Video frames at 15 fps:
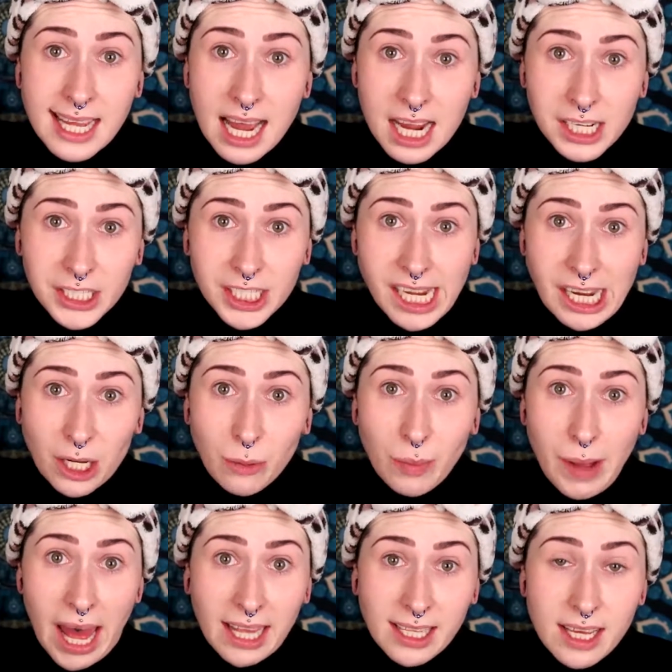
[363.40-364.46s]
eyeshadow
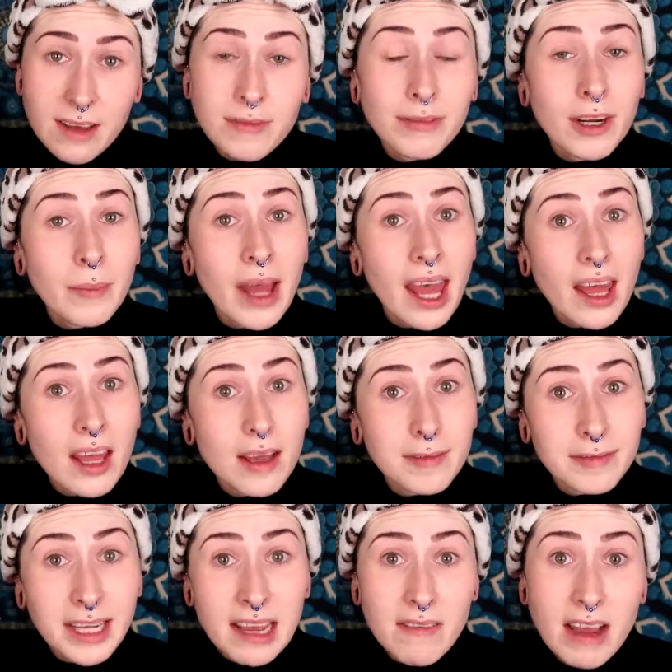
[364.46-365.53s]
palette from
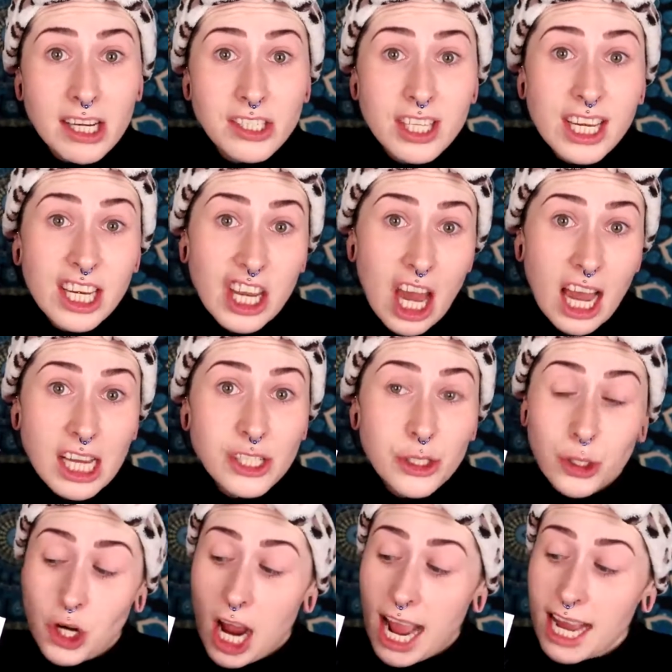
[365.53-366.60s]
e.l.f. And I've actually not
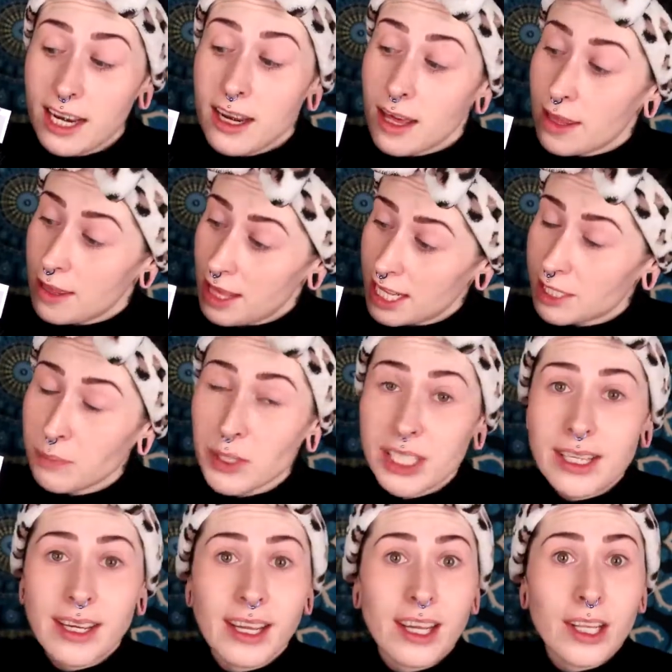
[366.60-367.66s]
tried this
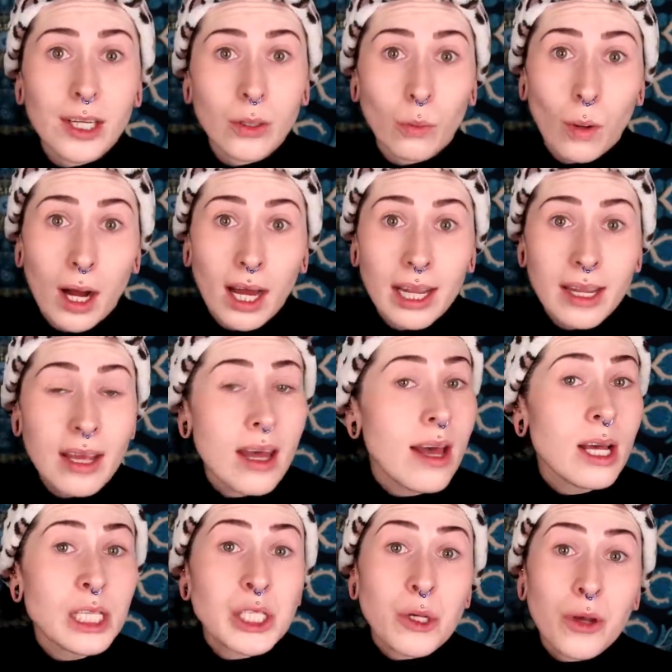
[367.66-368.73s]
particular one,
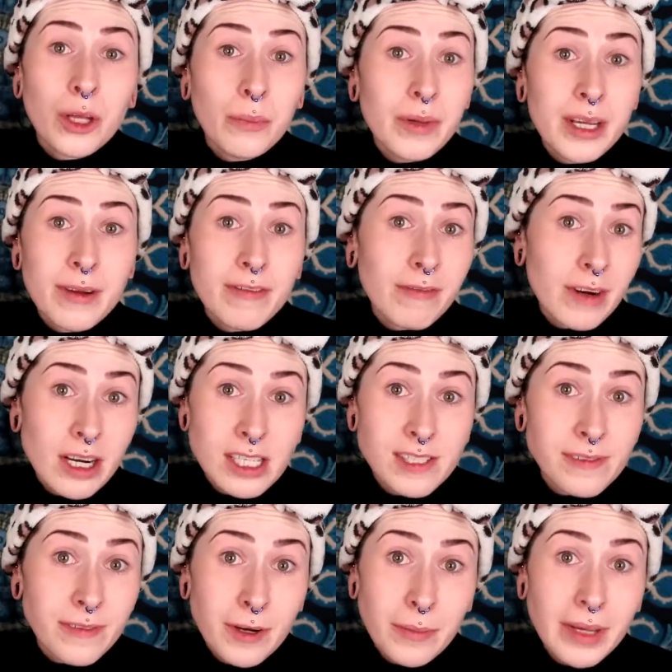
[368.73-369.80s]
so it'll be a
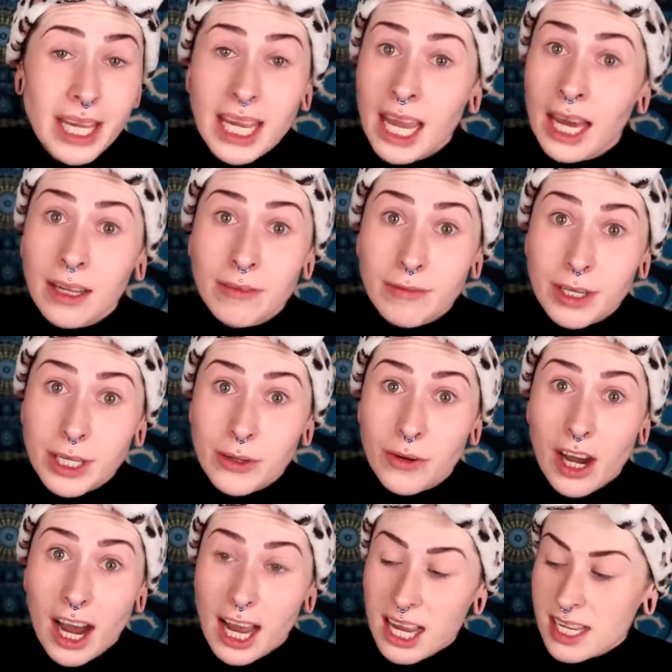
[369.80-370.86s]
first for me and for you
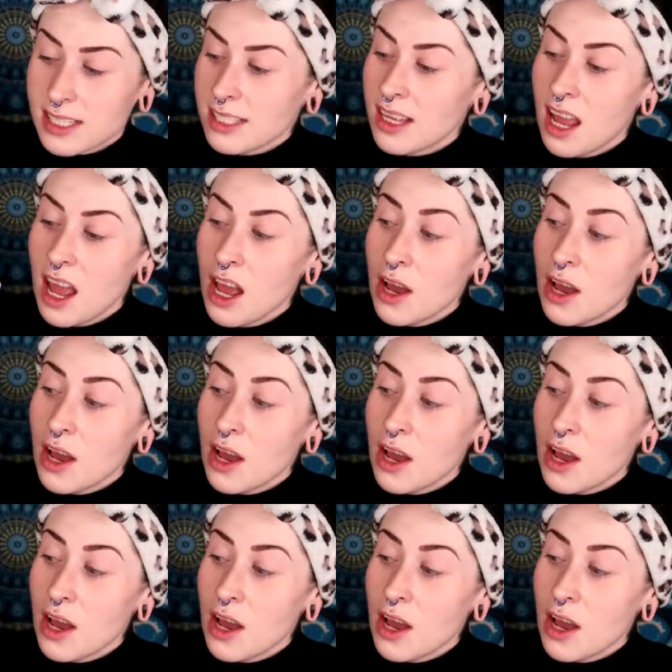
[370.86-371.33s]
guys.